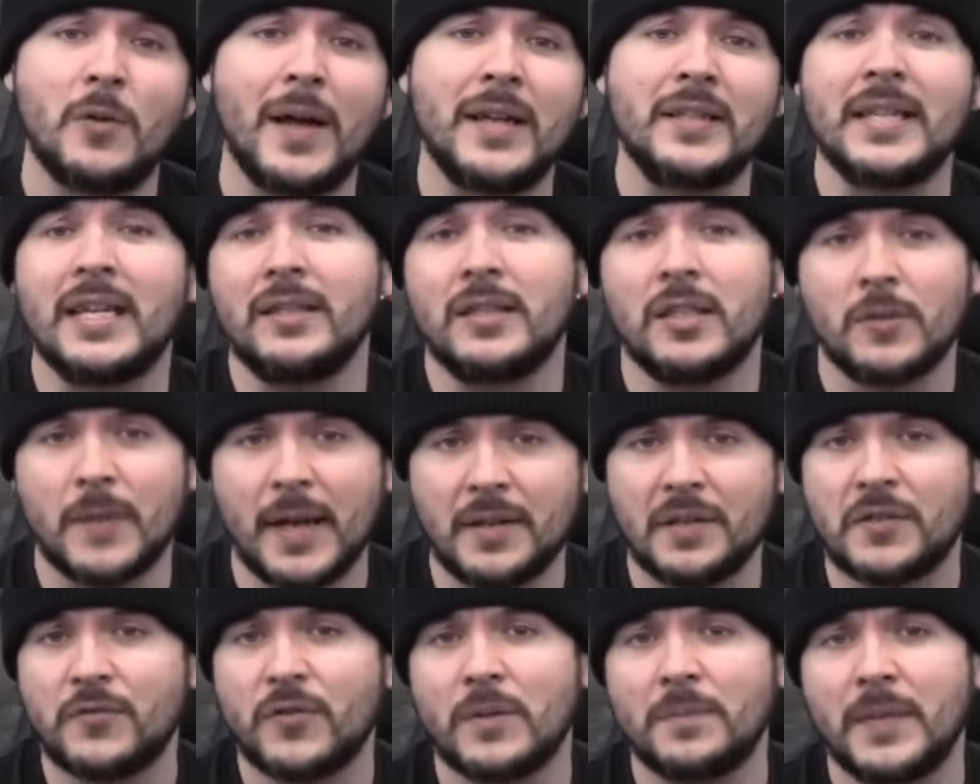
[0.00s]
No, I take their
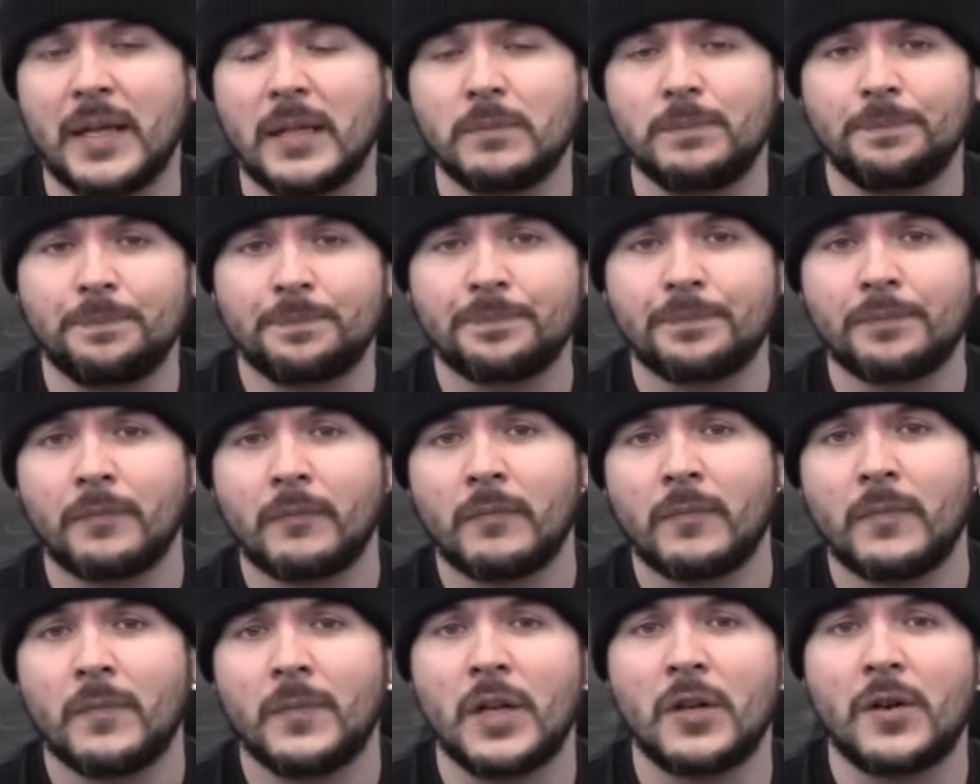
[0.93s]
eggs from them.
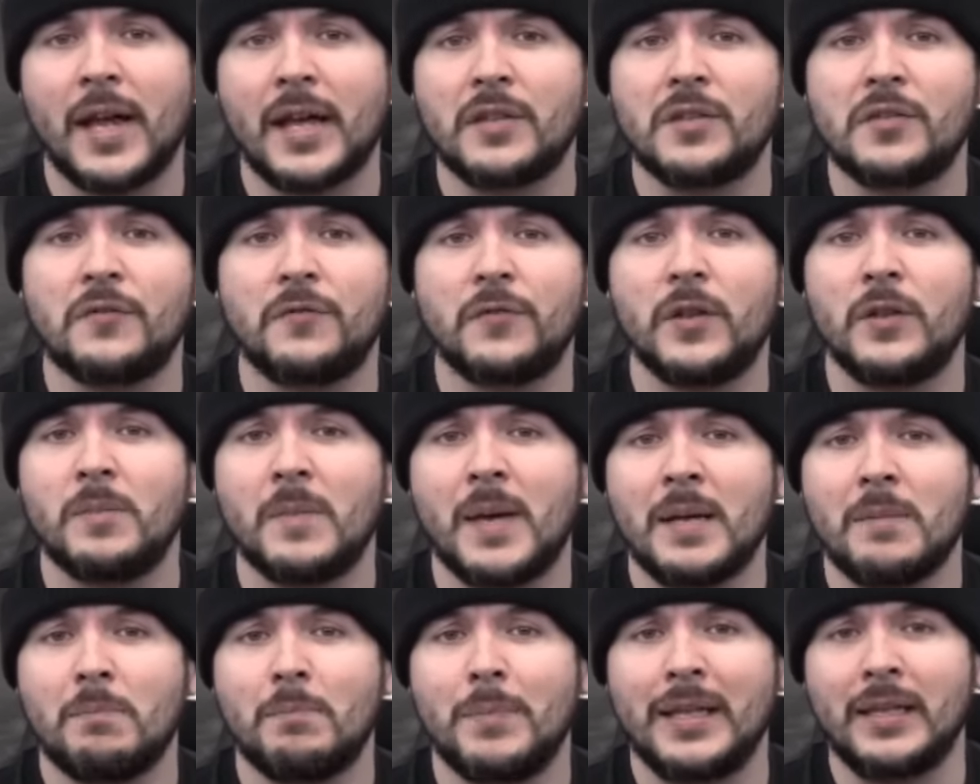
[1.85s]
Their eggs fill
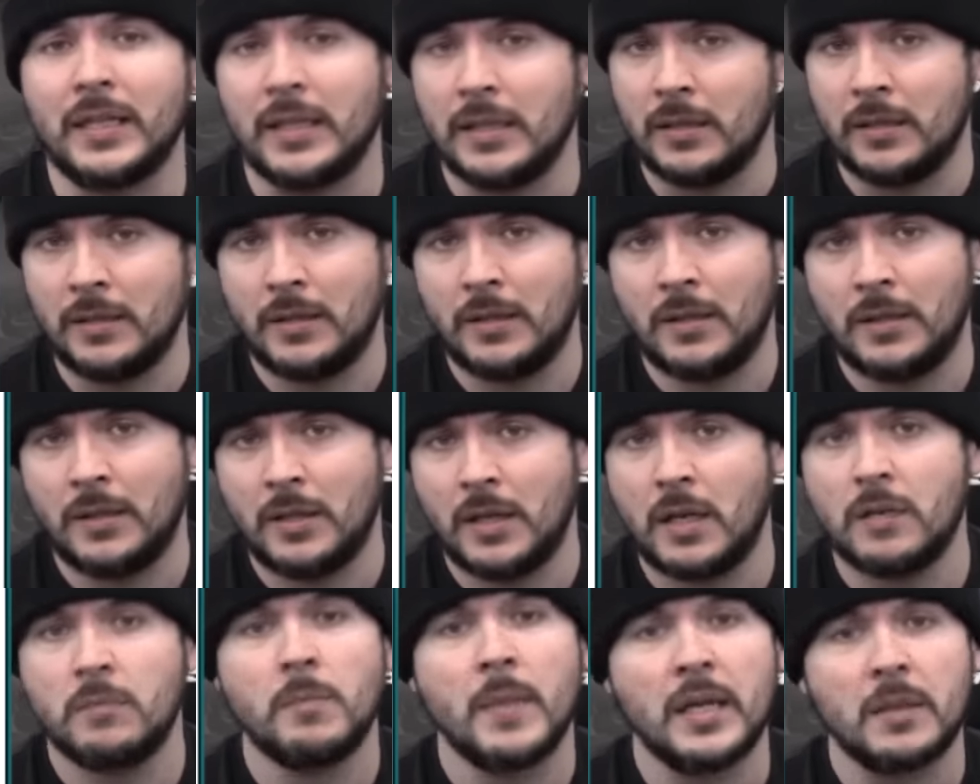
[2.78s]
my belly
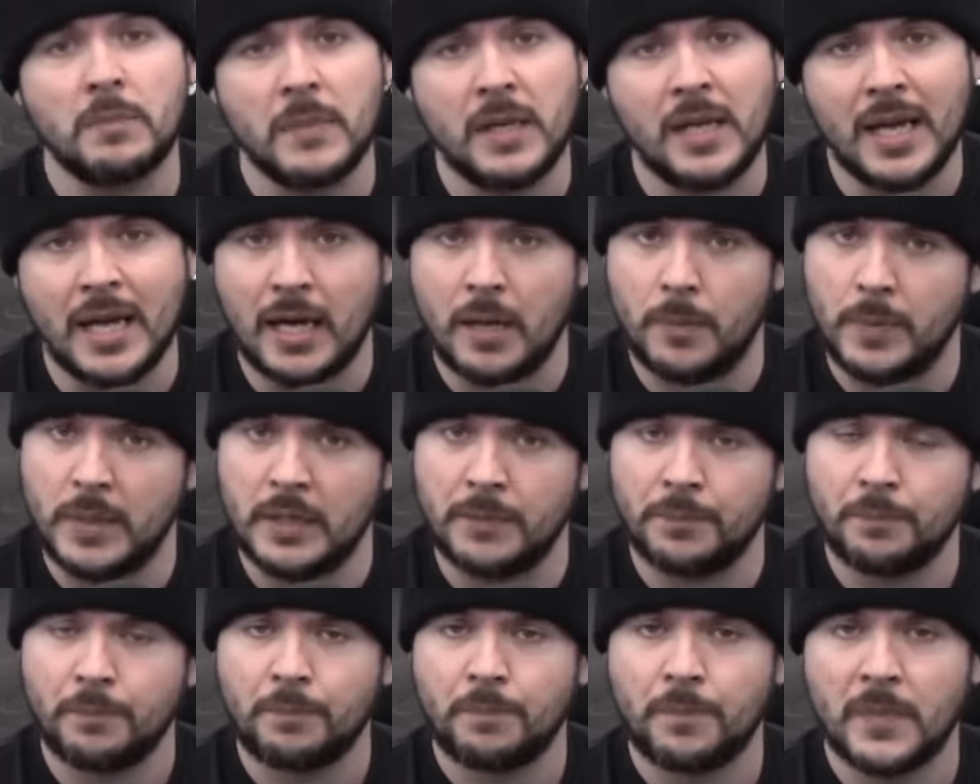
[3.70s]
and make me
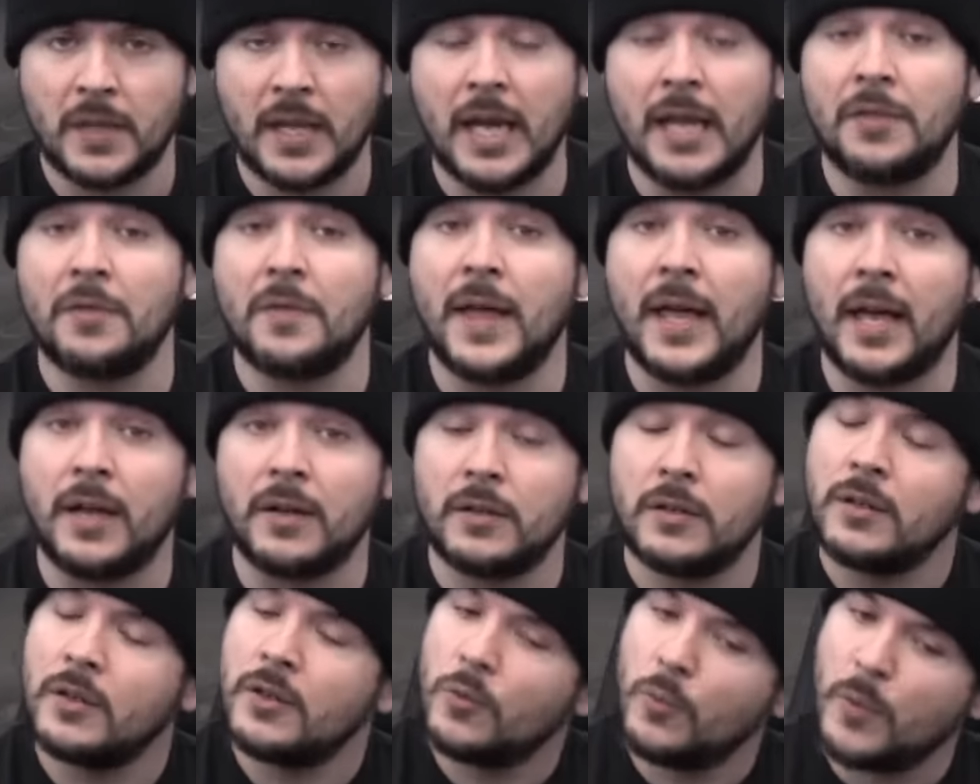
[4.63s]
happy. And
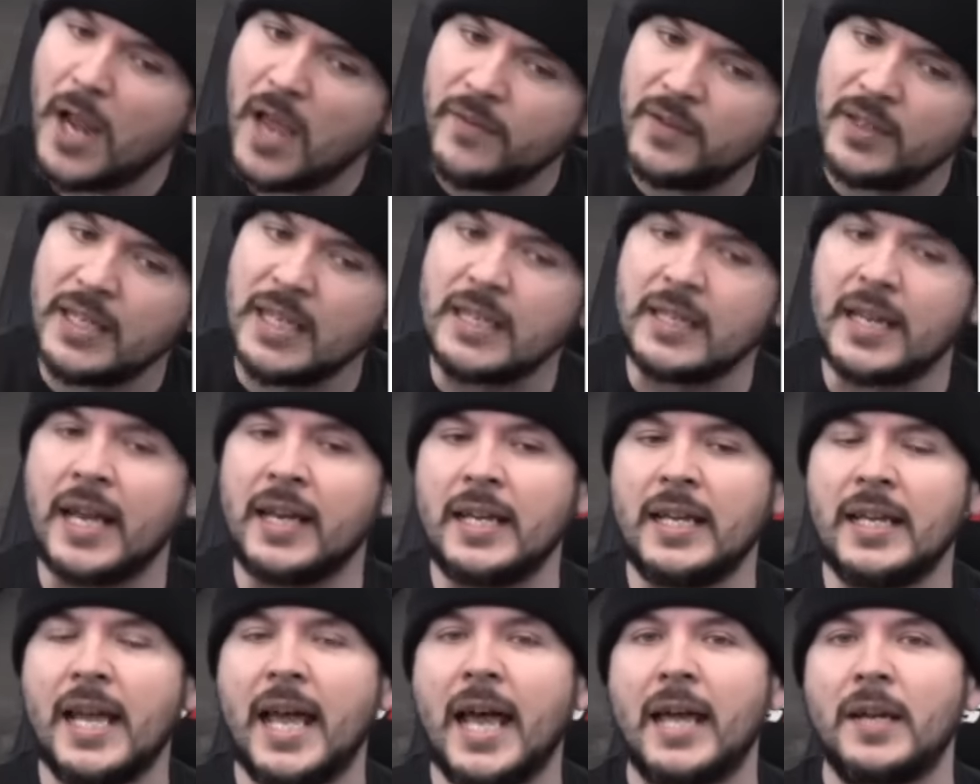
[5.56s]
then, we haven't eaten
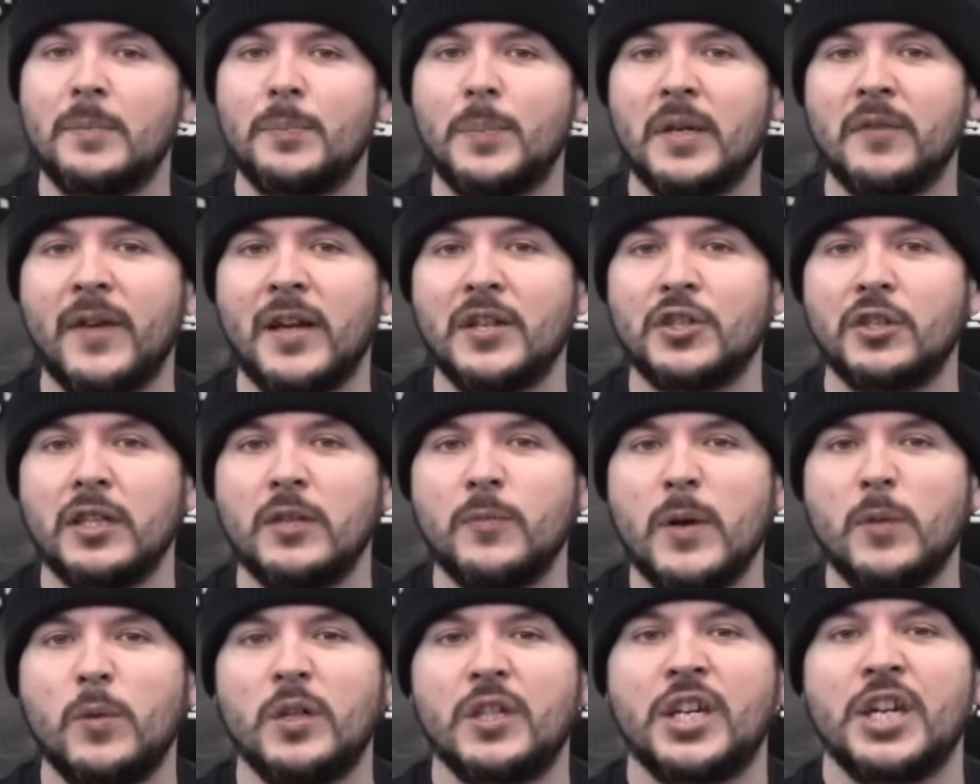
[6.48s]
any yet, but eventually
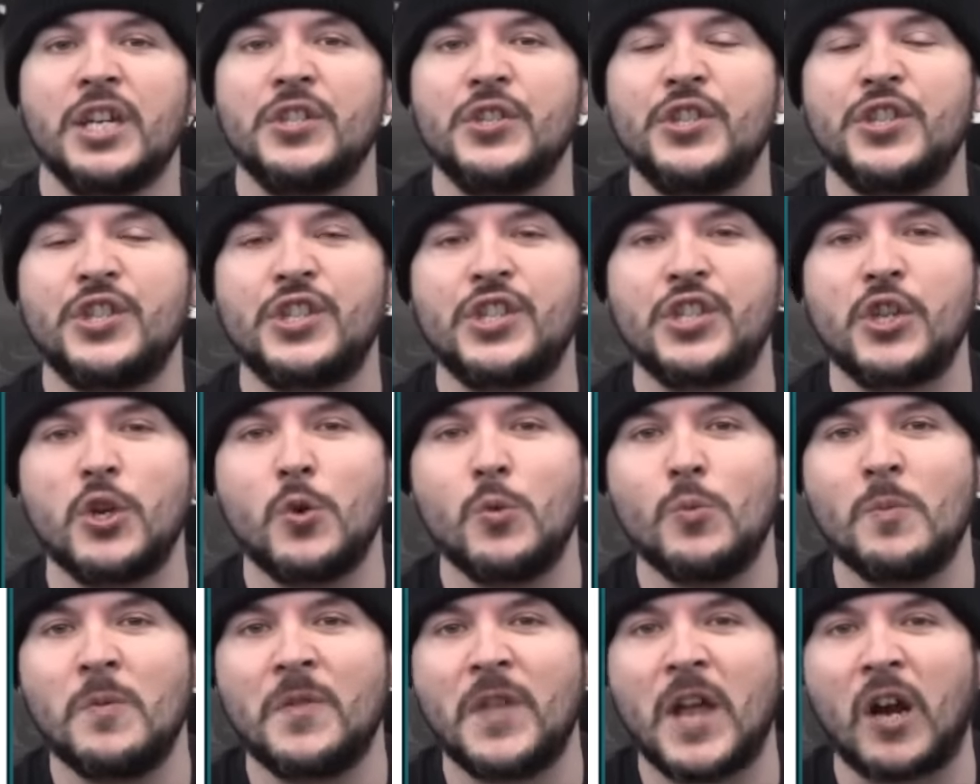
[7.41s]
we will
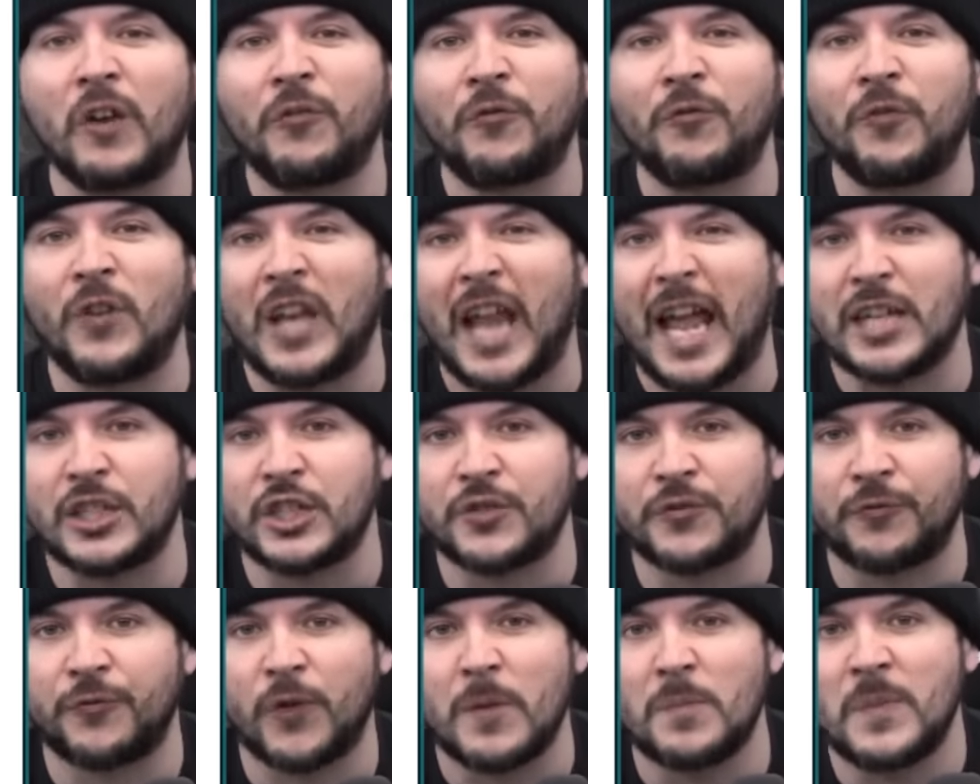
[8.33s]
consume their
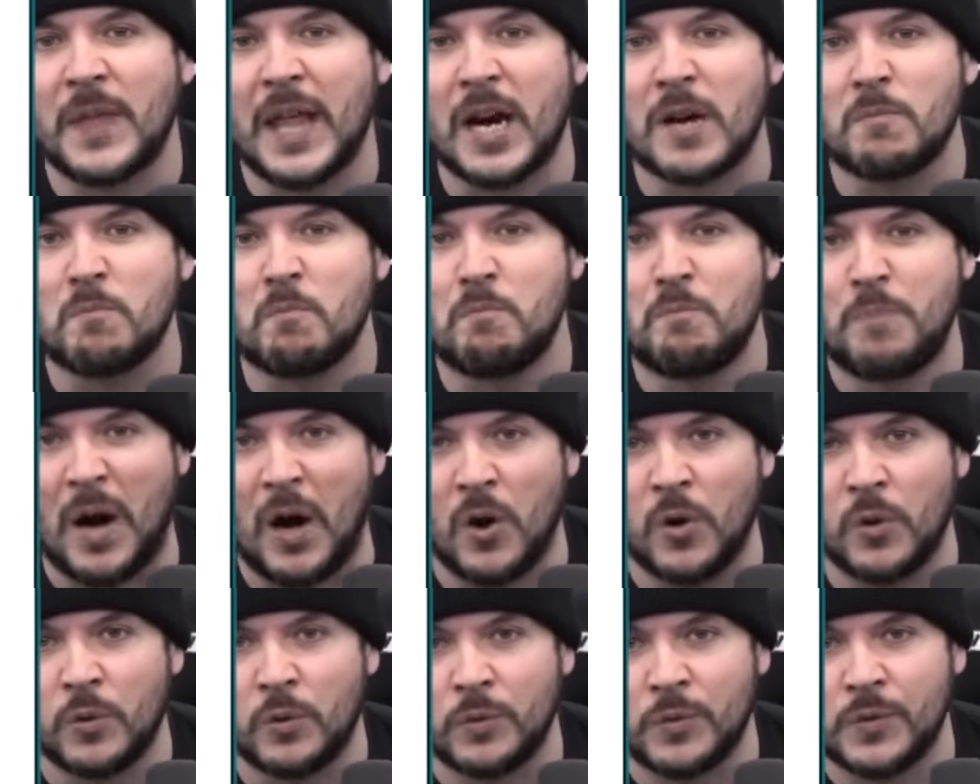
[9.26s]
flesh from their
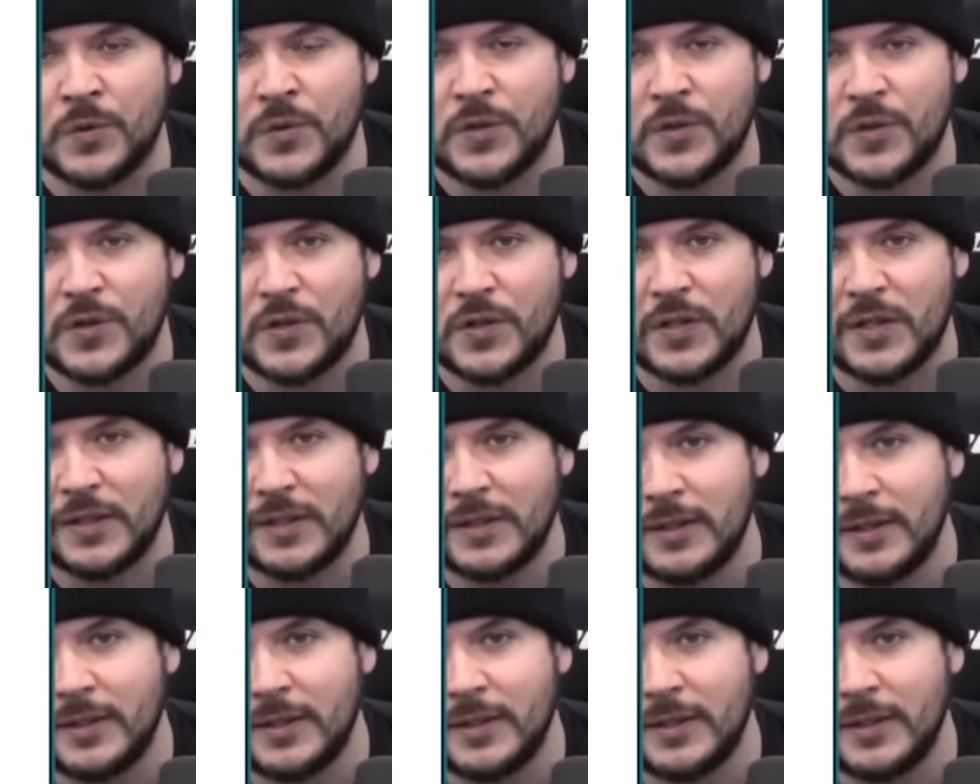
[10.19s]
bones.